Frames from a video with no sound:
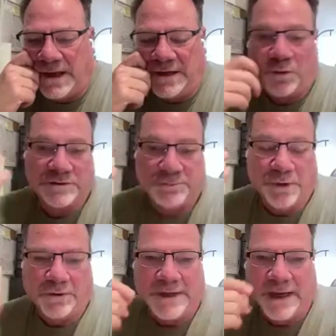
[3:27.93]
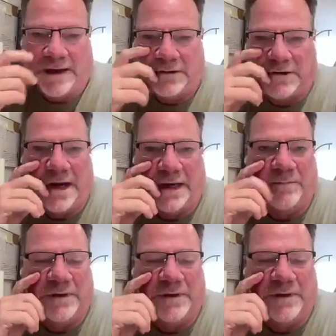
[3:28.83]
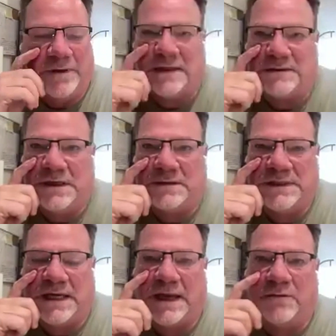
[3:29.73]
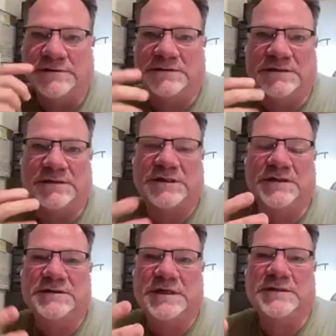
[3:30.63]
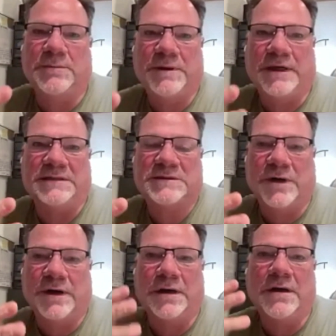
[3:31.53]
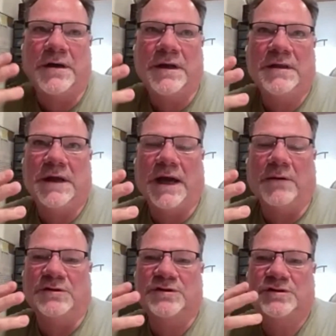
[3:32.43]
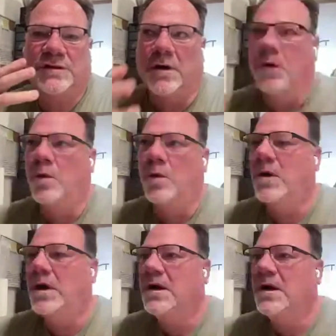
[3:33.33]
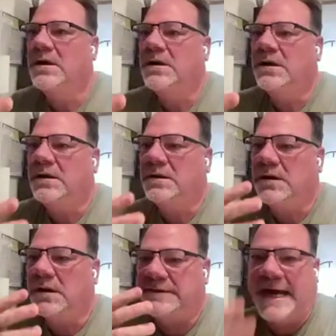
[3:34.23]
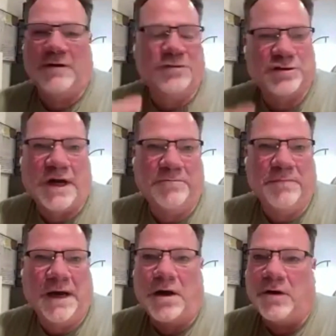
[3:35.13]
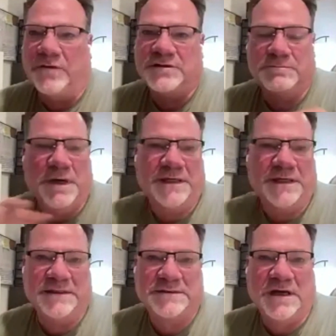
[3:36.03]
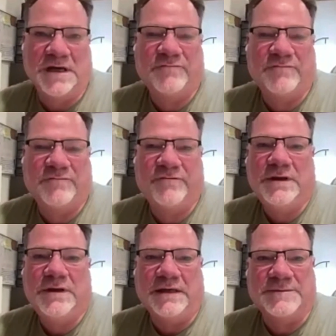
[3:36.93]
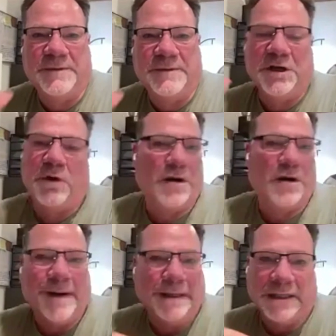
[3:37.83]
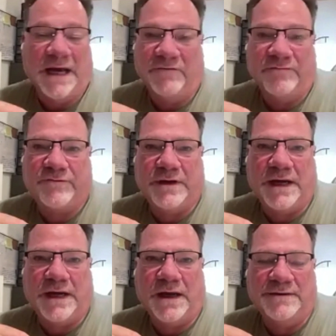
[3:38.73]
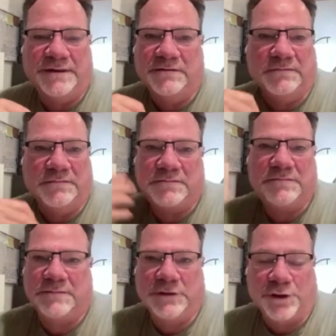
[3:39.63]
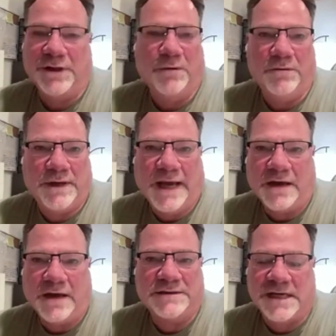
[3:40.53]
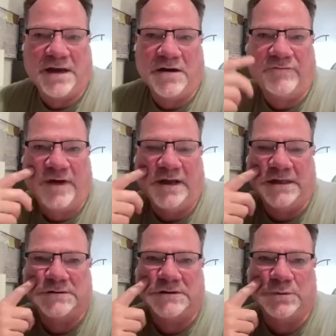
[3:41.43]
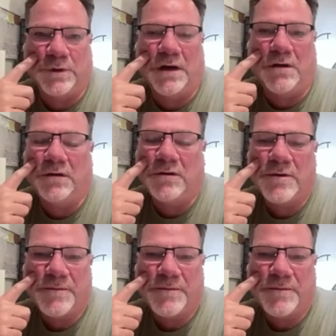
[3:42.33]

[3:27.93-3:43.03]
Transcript: I, of course, broke down crying because I was just in such a place where I was so downtrodden by all this money stuff. And it's been going on all my life. I didn't learn it how to take care of finances well.